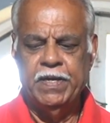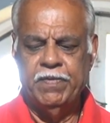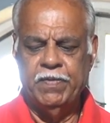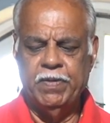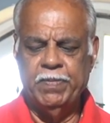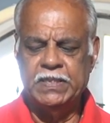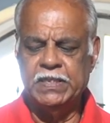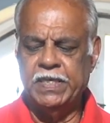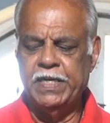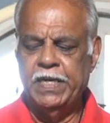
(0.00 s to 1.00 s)
in a
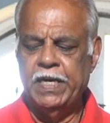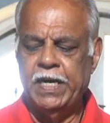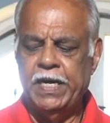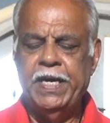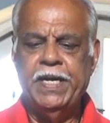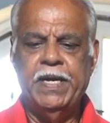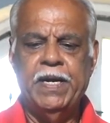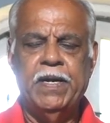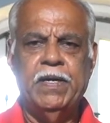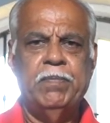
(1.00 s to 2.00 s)
mixer, and
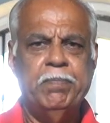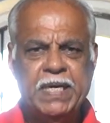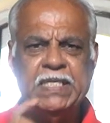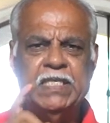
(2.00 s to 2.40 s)
mix